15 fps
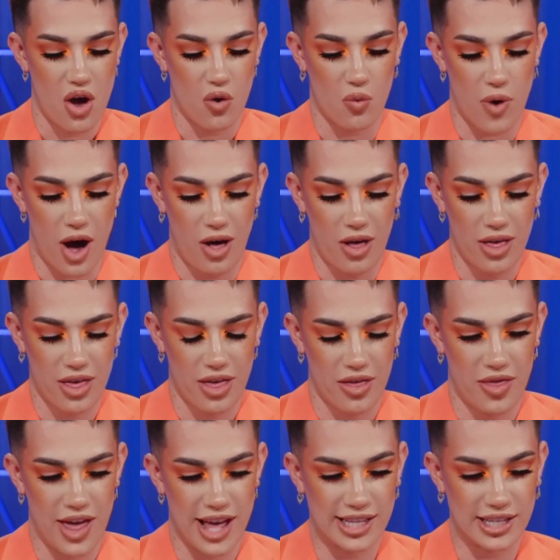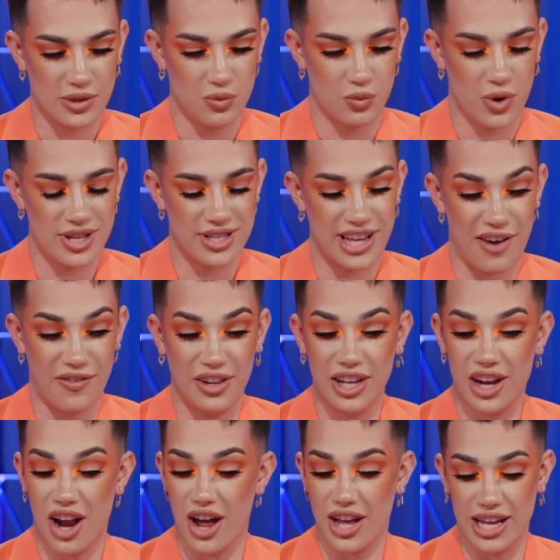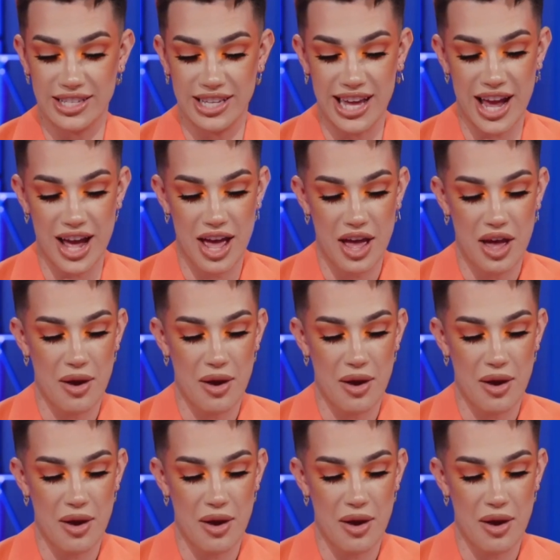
Well, this was definitely not easy,